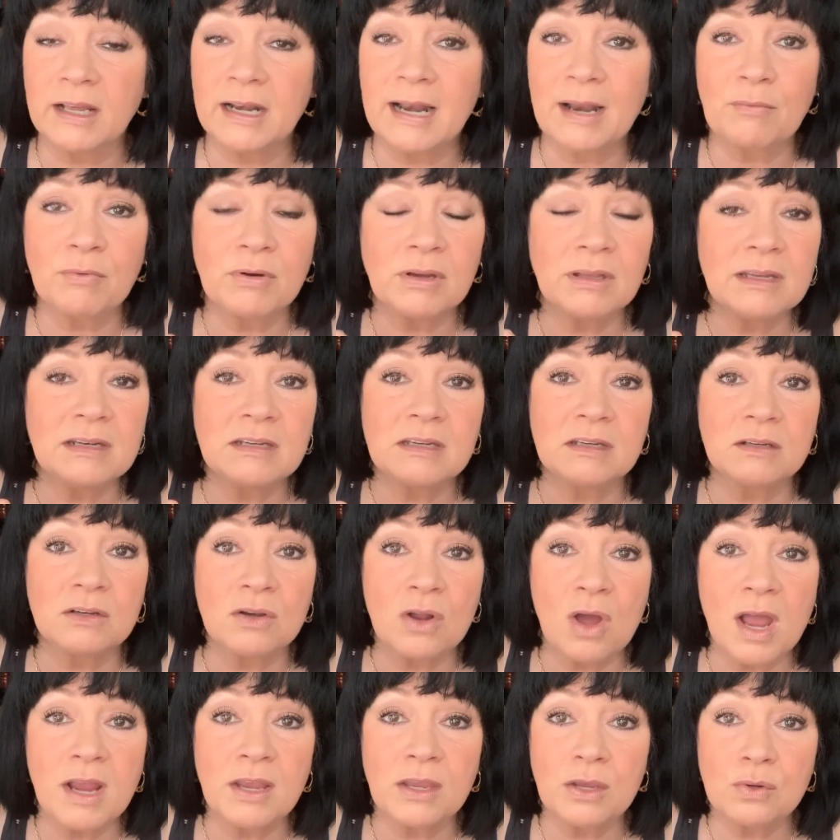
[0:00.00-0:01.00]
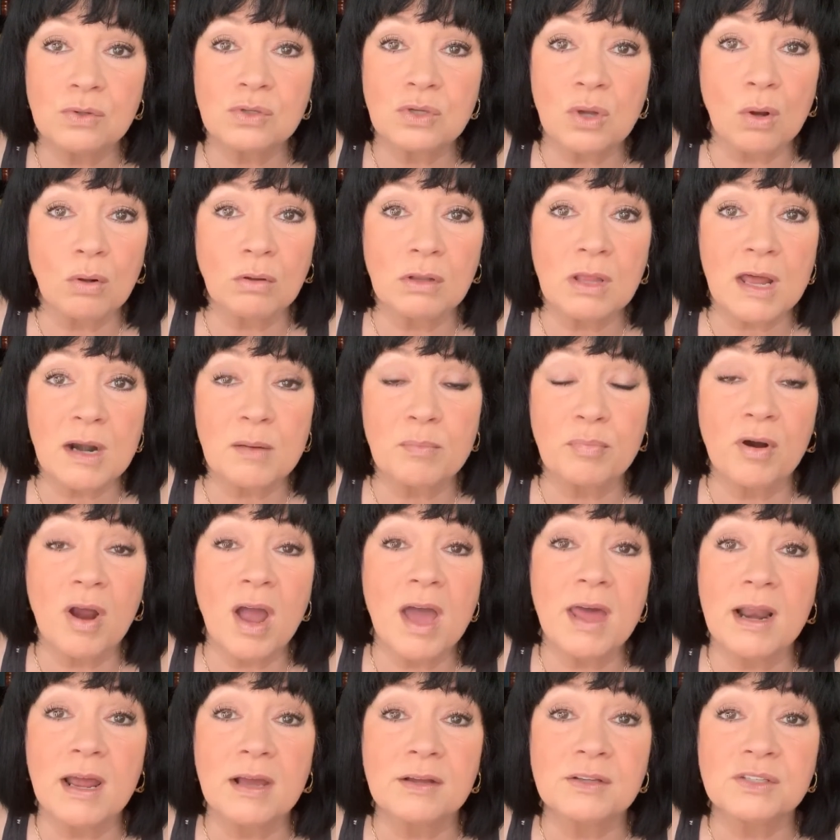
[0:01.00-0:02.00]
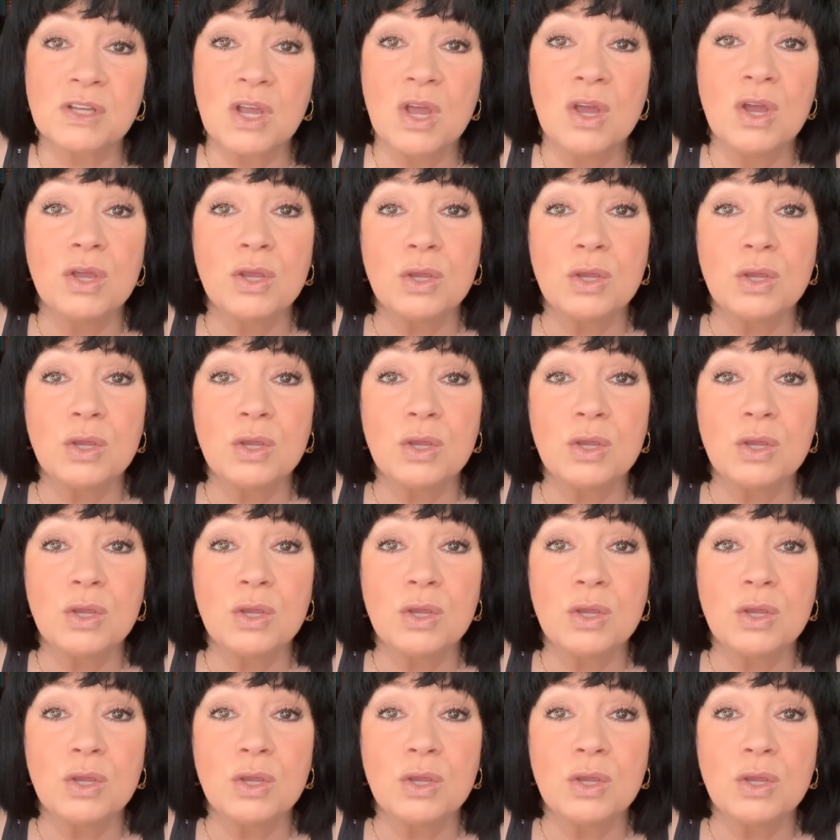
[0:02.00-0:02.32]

And I really did not use a whole lot of products.